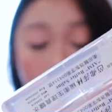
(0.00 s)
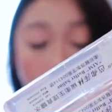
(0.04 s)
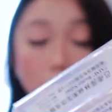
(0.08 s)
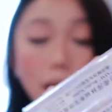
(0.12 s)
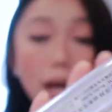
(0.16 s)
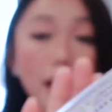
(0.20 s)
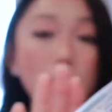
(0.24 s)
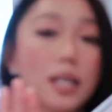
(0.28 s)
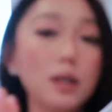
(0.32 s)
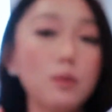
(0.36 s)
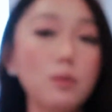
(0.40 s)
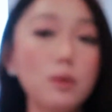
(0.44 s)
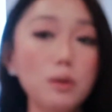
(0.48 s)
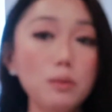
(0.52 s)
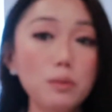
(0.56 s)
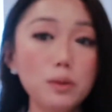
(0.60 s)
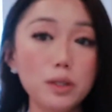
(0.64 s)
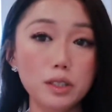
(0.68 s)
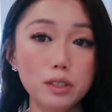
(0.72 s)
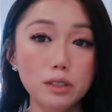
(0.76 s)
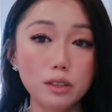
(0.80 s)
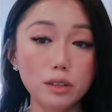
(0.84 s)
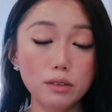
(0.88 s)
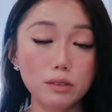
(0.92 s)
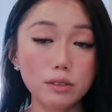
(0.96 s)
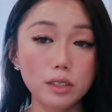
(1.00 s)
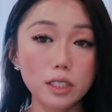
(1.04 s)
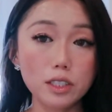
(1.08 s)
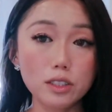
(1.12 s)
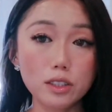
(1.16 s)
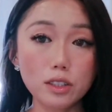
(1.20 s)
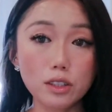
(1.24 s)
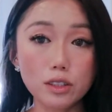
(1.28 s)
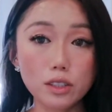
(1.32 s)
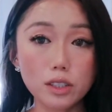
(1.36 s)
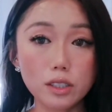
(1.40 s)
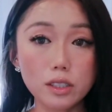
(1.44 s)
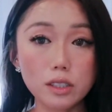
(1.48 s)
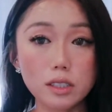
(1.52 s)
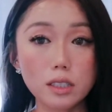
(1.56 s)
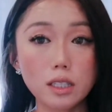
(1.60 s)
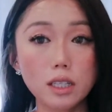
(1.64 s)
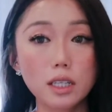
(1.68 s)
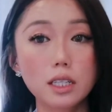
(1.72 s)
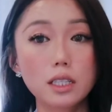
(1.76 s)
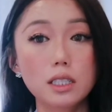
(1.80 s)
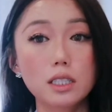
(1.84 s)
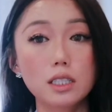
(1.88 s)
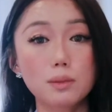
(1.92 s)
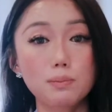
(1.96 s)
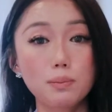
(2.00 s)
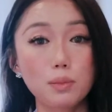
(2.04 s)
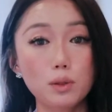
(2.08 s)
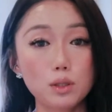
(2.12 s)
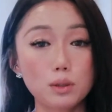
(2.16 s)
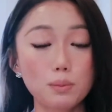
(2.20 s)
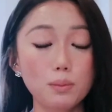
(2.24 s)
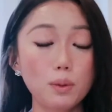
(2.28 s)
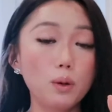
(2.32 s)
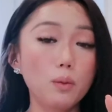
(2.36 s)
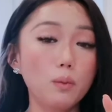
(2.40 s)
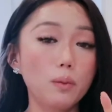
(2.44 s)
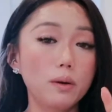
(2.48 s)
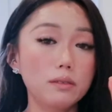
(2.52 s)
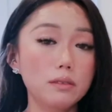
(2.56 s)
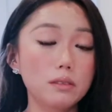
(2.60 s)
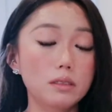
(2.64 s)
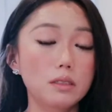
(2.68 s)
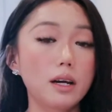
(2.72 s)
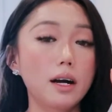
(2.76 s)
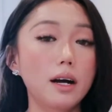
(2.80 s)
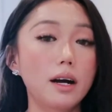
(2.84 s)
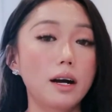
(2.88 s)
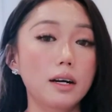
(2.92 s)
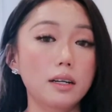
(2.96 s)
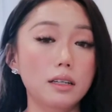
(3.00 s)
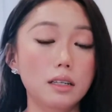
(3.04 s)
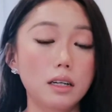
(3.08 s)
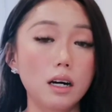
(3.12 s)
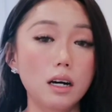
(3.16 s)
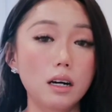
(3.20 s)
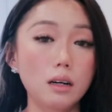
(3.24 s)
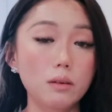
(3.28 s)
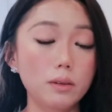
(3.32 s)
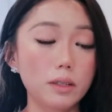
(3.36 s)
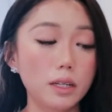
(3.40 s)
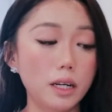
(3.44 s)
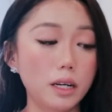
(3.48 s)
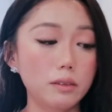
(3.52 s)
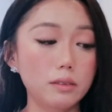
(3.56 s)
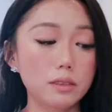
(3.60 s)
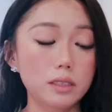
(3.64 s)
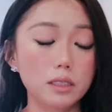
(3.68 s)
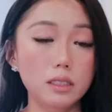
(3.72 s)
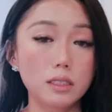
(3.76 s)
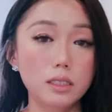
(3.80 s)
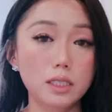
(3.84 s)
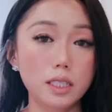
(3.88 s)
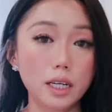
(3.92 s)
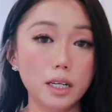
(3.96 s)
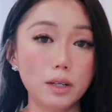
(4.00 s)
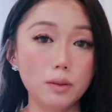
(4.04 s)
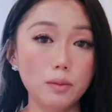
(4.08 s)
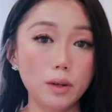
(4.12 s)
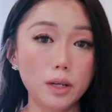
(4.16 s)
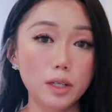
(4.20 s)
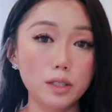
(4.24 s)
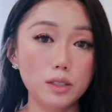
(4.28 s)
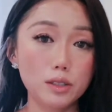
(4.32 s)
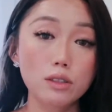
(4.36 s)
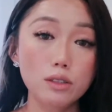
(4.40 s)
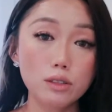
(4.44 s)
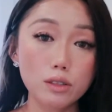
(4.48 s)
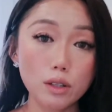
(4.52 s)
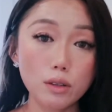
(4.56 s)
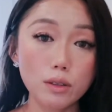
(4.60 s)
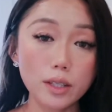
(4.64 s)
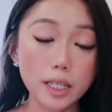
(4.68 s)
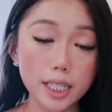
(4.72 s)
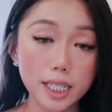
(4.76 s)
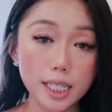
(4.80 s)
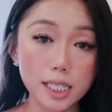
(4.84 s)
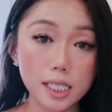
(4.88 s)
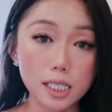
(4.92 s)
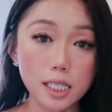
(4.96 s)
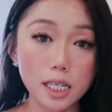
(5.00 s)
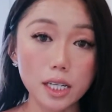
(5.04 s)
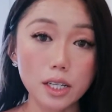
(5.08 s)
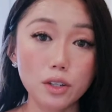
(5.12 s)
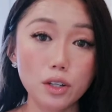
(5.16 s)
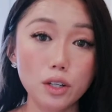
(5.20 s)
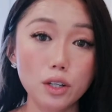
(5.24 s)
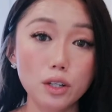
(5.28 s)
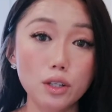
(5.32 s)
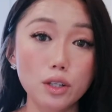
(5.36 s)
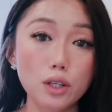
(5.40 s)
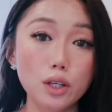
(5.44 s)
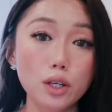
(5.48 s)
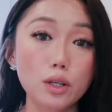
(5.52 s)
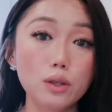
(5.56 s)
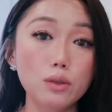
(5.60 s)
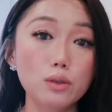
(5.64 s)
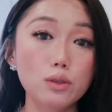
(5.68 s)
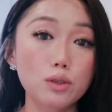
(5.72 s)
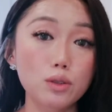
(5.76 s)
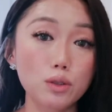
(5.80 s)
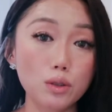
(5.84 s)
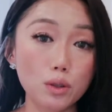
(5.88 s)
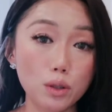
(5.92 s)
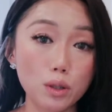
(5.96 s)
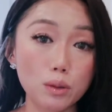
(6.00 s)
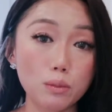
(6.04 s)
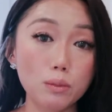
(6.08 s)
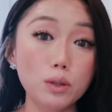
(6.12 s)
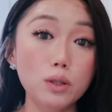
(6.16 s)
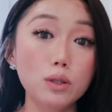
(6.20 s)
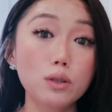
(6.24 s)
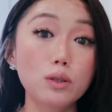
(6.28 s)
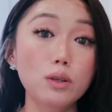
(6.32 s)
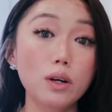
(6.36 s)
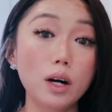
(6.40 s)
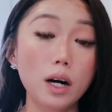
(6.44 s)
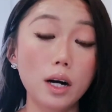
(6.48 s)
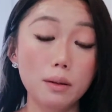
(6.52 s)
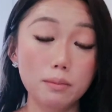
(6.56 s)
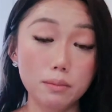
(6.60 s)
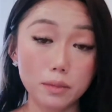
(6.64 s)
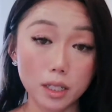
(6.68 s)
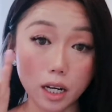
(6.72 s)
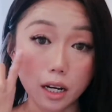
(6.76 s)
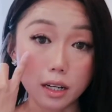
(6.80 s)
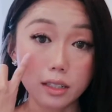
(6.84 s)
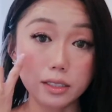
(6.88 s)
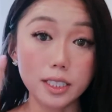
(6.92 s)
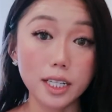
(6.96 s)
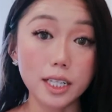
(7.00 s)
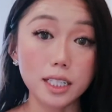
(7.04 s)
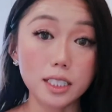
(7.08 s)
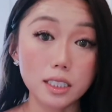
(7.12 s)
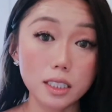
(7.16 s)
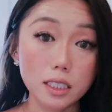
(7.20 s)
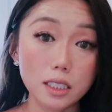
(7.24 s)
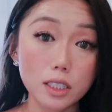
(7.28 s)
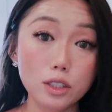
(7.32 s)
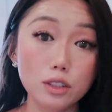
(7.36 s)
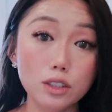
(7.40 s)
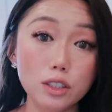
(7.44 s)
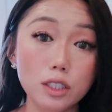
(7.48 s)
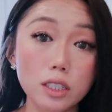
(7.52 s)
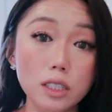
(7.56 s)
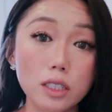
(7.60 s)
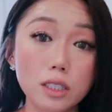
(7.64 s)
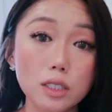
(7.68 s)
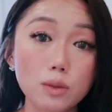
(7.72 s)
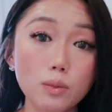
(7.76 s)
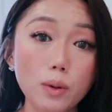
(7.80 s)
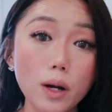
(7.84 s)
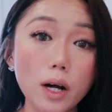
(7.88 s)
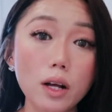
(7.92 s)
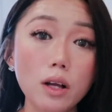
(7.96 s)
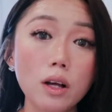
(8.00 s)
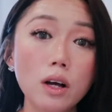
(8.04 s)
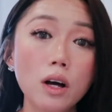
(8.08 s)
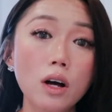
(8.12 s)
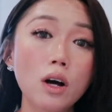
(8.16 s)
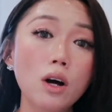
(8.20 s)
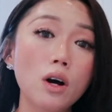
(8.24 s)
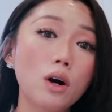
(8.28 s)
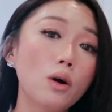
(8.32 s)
Anyone would do. These are just the disposable ones that I got when I was in Taiwan. So like I said, you can use normal contact solution as well.